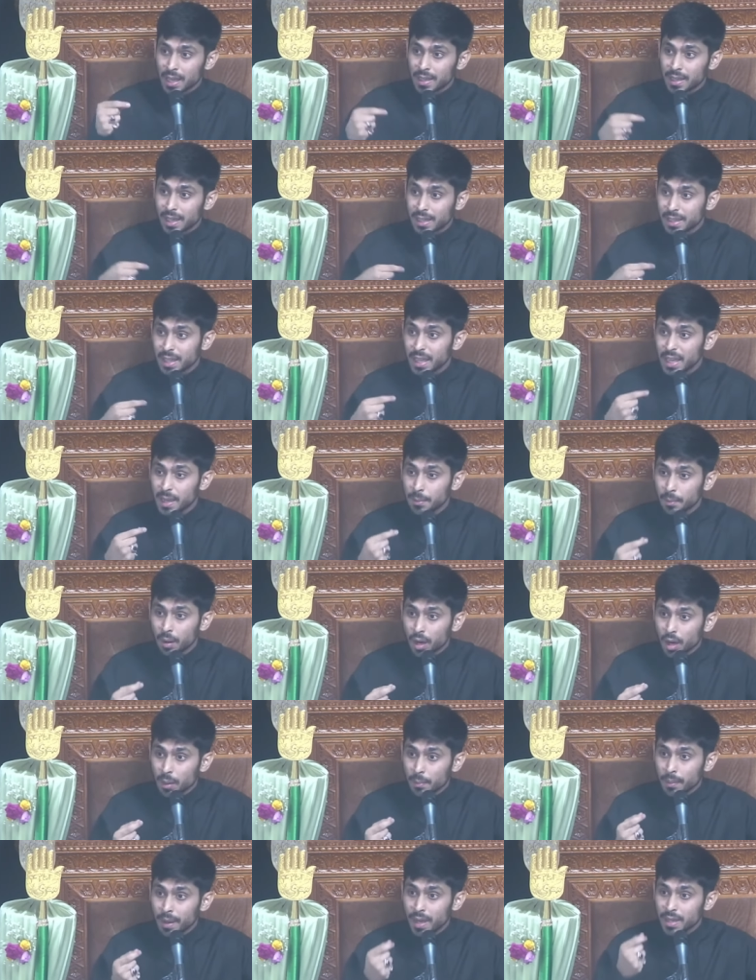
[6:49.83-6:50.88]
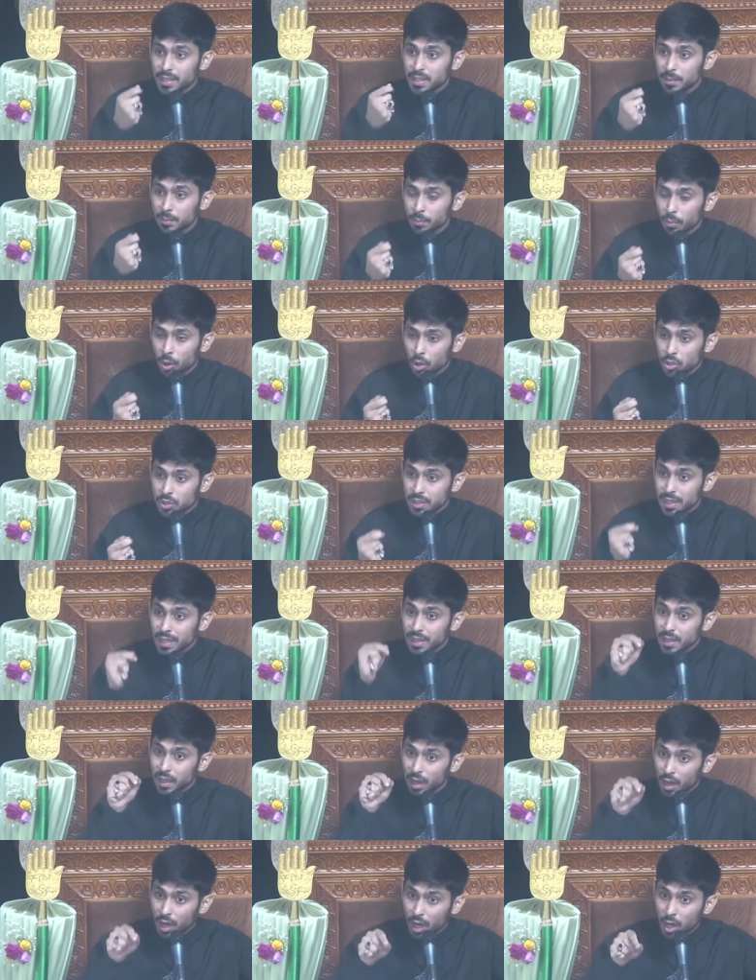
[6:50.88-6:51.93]
that the imam has a mosque in
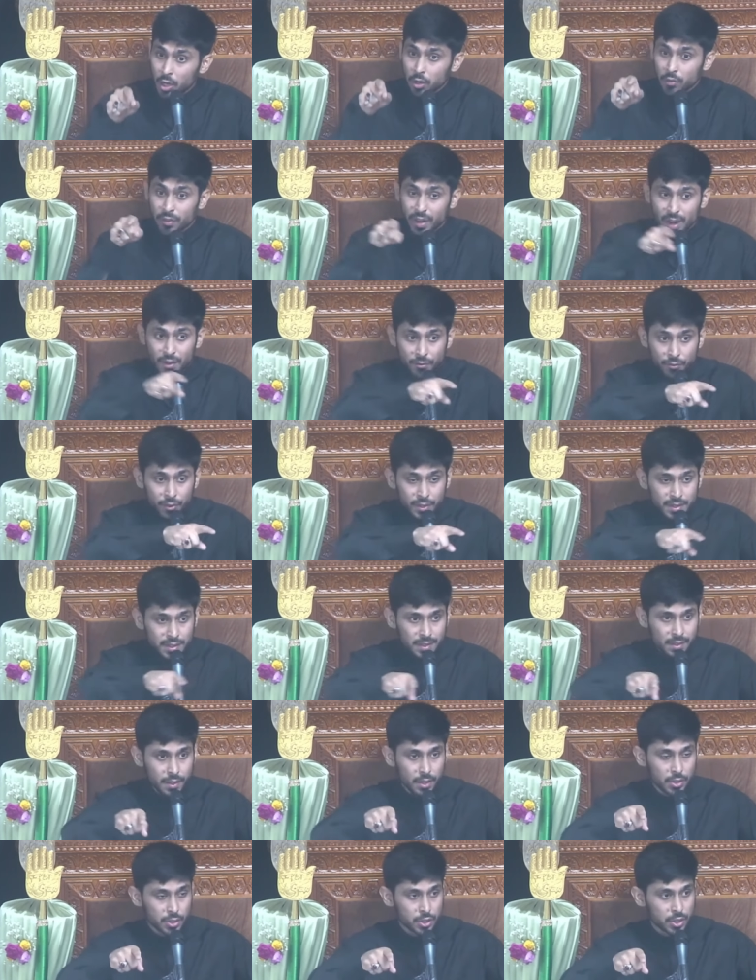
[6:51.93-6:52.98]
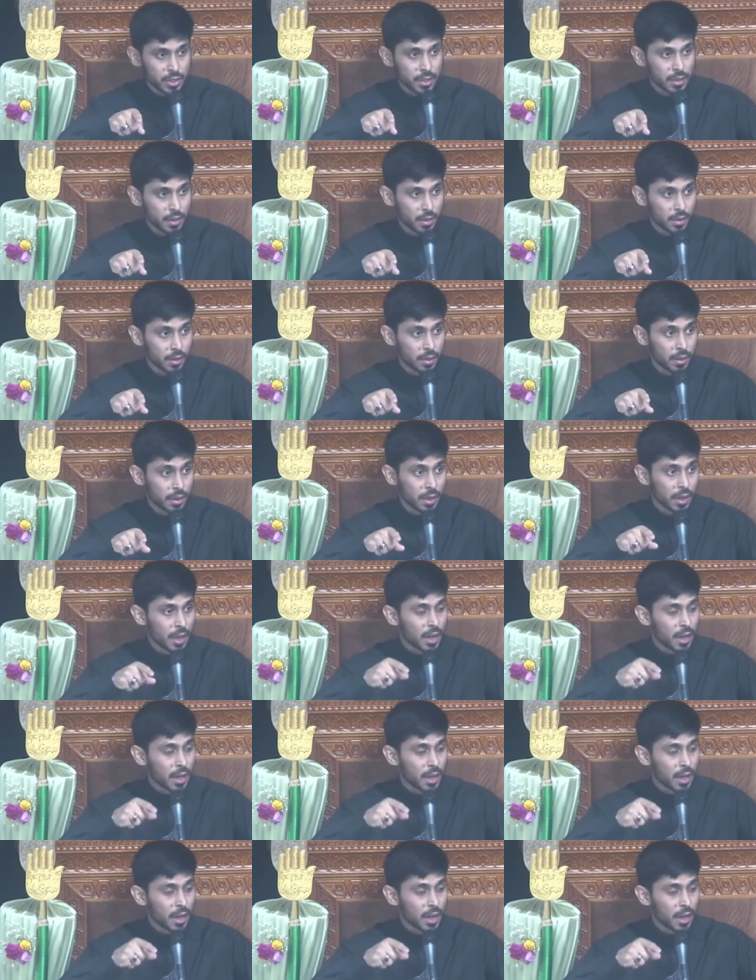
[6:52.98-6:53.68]
the heart of every single Shia.